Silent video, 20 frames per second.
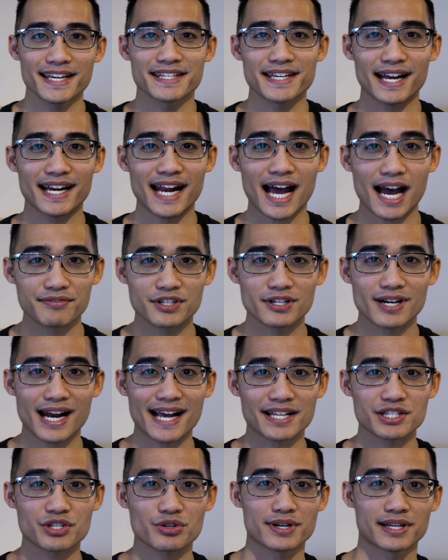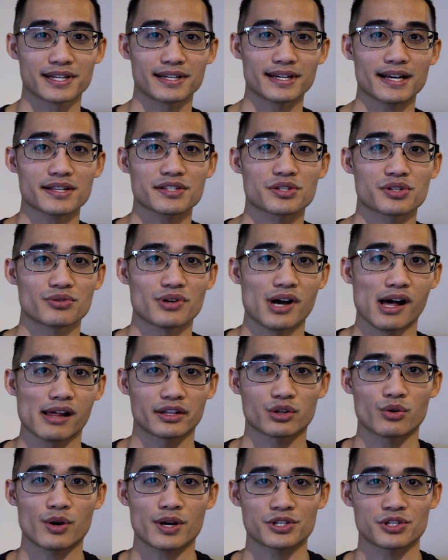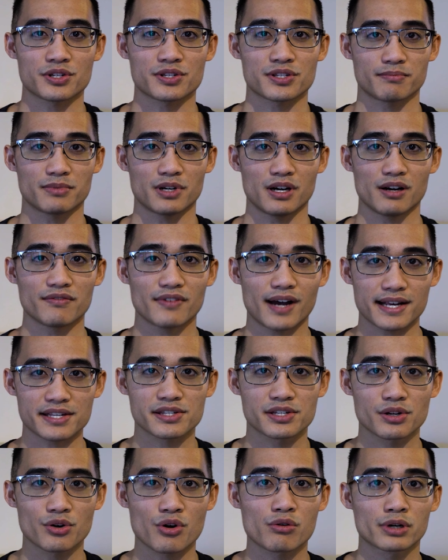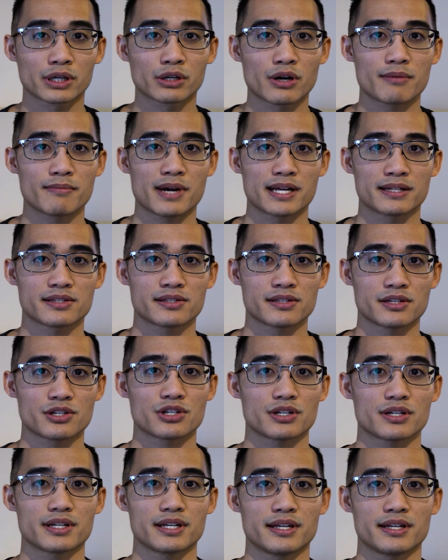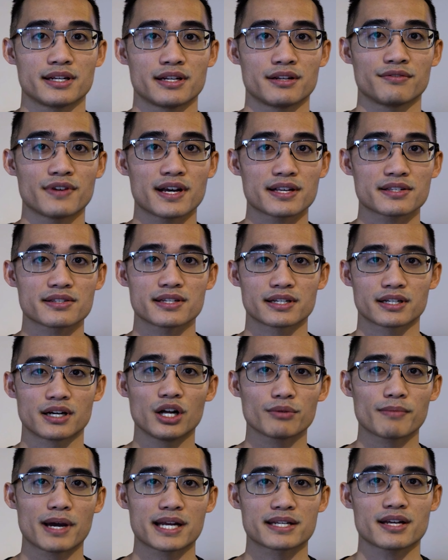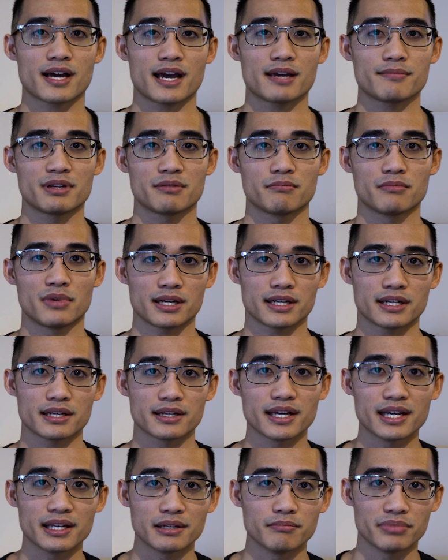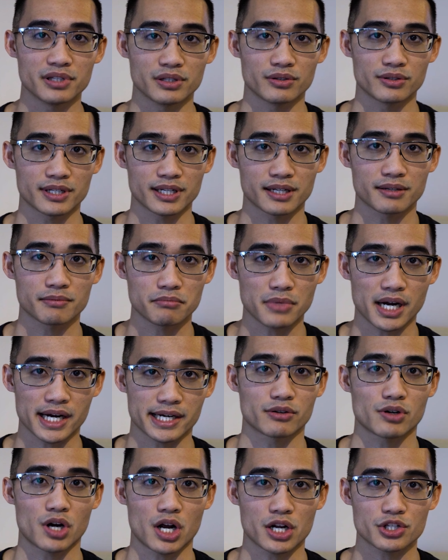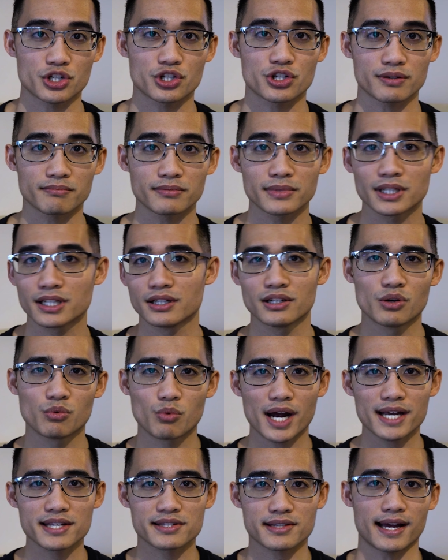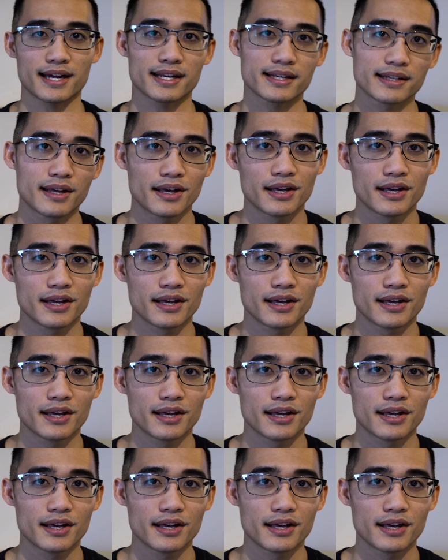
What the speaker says: Yet after answering yes to all the questions above, I still don't regret my decision in investing all of my time and money in building my garage gym. Why is that?